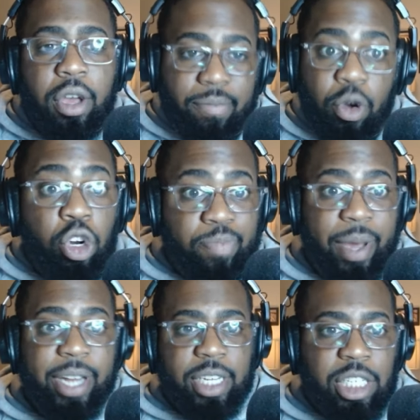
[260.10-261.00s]
who's
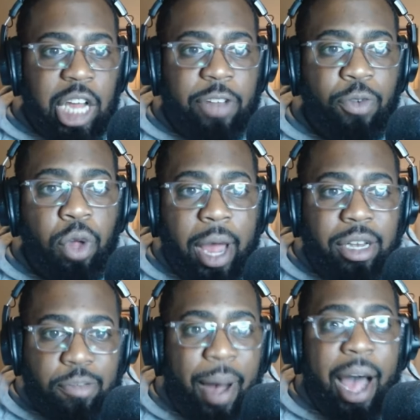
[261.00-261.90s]
been successful at
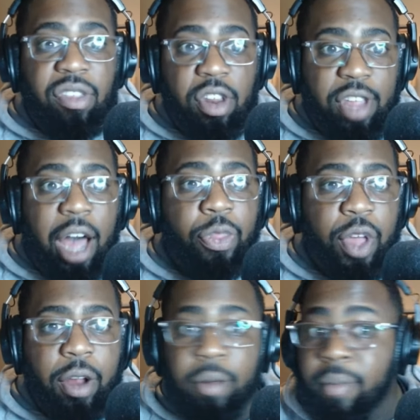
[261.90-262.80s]
spots that he's out
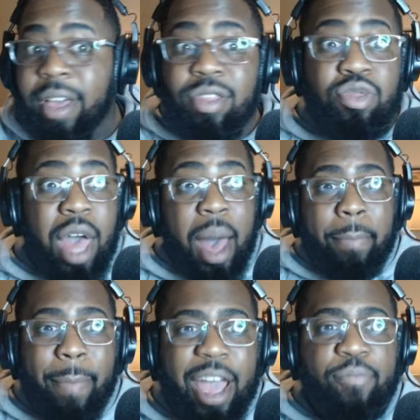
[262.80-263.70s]
there. That
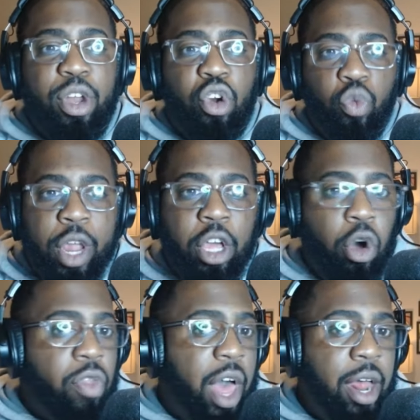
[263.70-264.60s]
may have been a
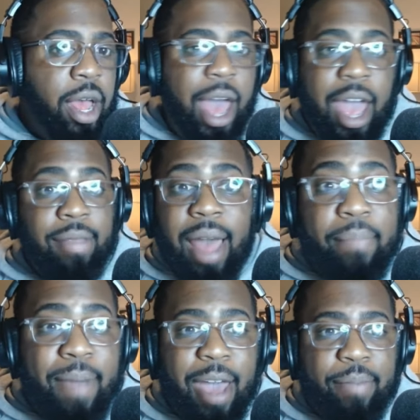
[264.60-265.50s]
wrinkle that, hey, that
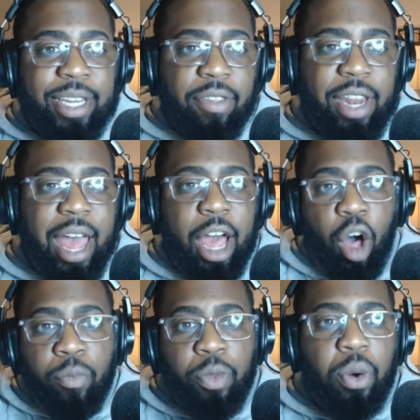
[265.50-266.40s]
may have been something that
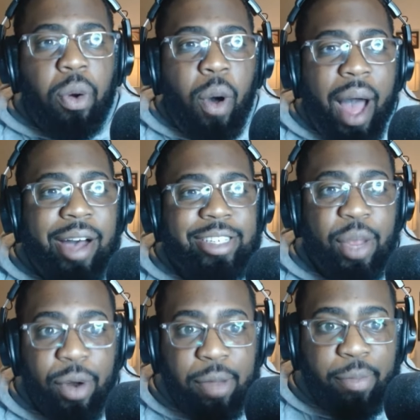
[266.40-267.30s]
helped Ohio State
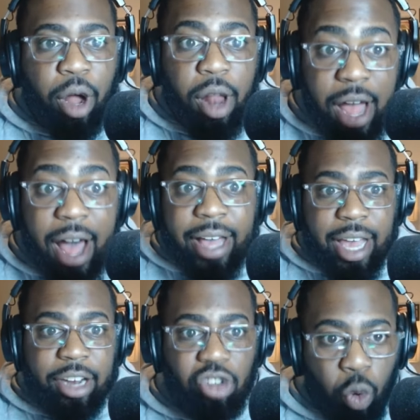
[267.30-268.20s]
run the ball
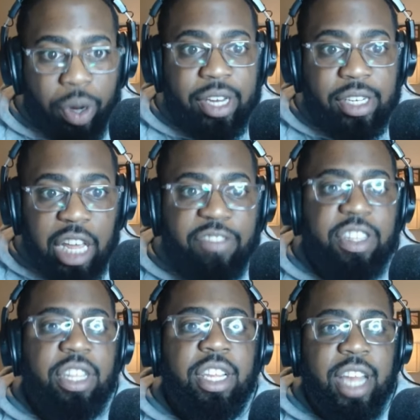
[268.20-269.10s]
against Oregon's
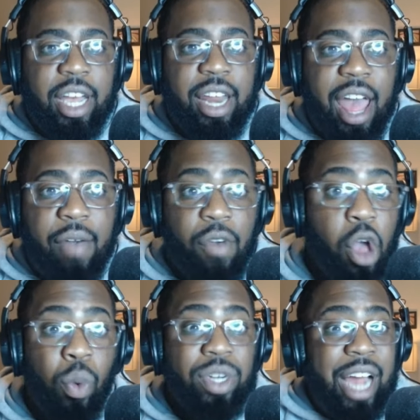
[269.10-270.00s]
defense in the second half,
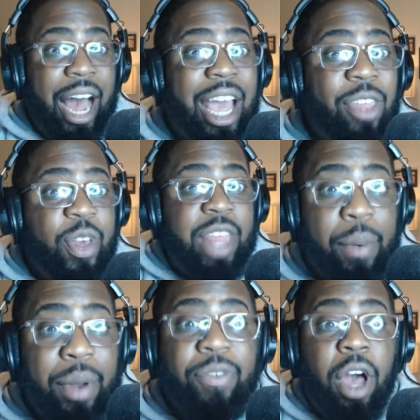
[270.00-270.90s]
which I think that
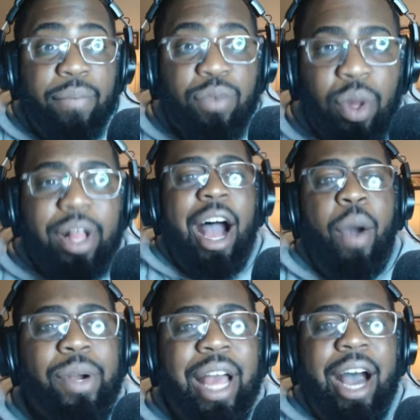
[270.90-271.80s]
would have helped Will
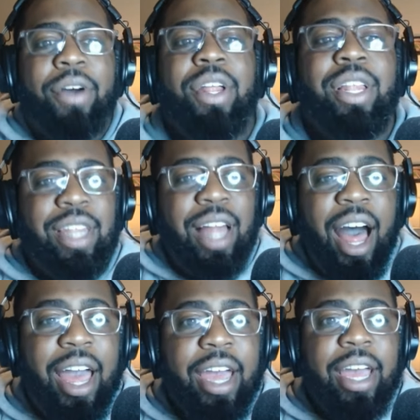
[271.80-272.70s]
Howard out a
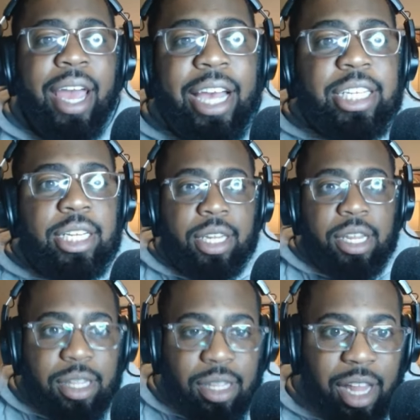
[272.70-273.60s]
lot. As
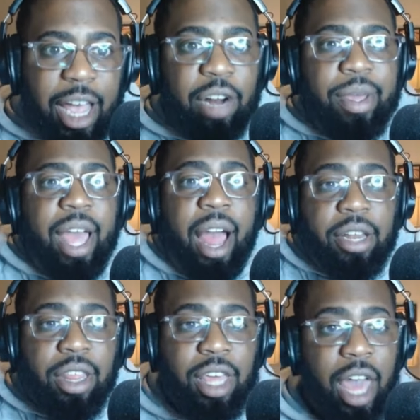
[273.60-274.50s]
the later he got
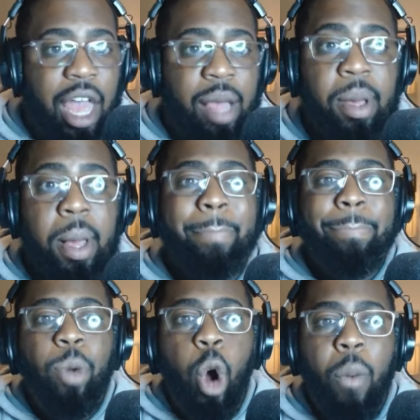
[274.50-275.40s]
into the game,
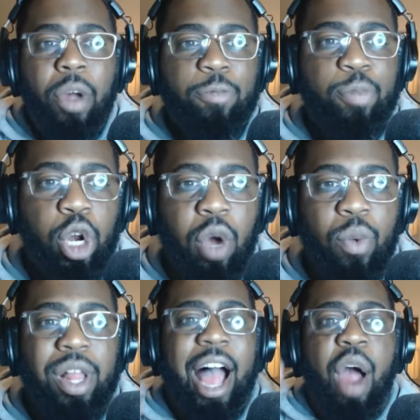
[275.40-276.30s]
more was put on
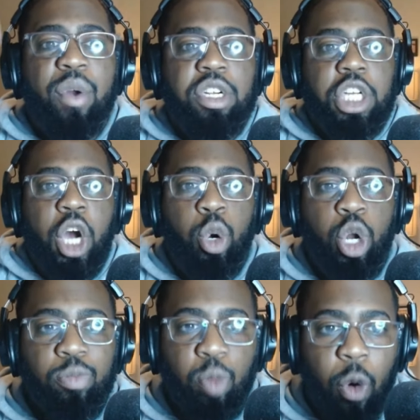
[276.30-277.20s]
Will Howard's
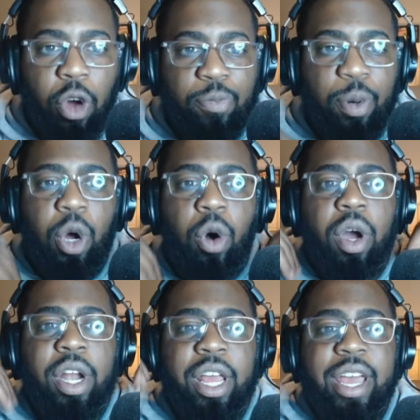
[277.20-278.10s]
shoulders, more was put
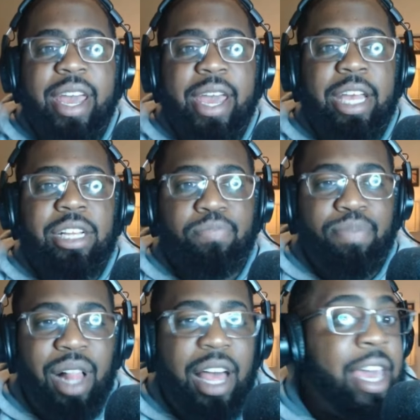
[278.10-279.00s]
on his
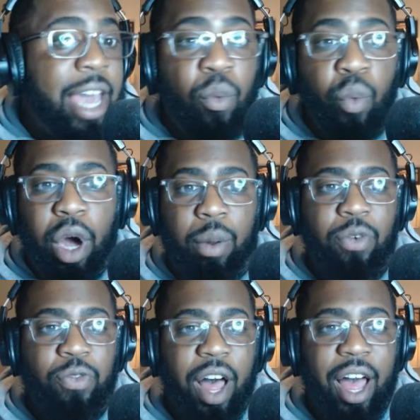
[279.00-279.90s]
plate. And what do we
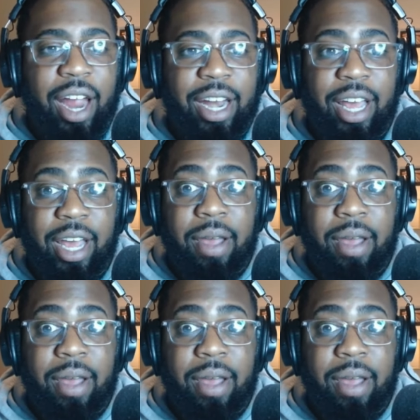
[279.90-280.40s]
find?